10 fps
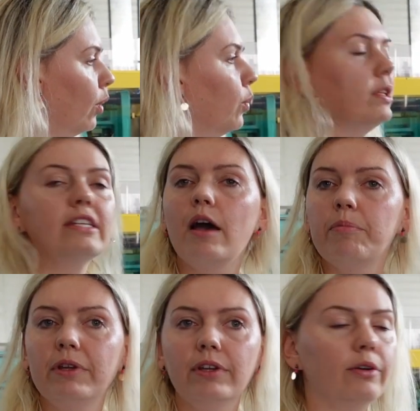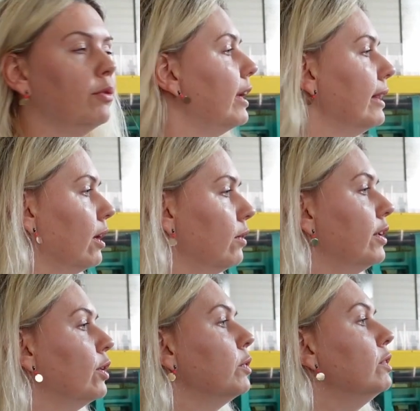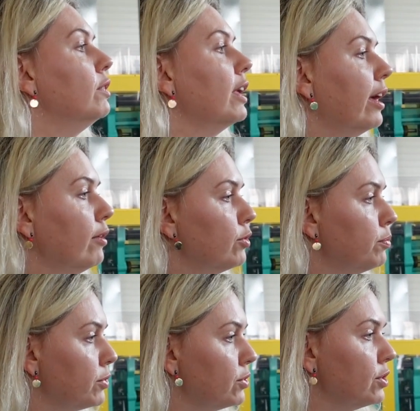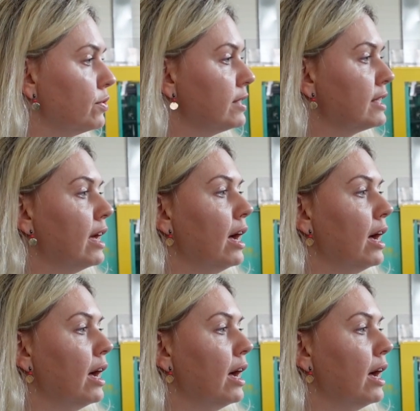what's happening right now there, what do they have to produce.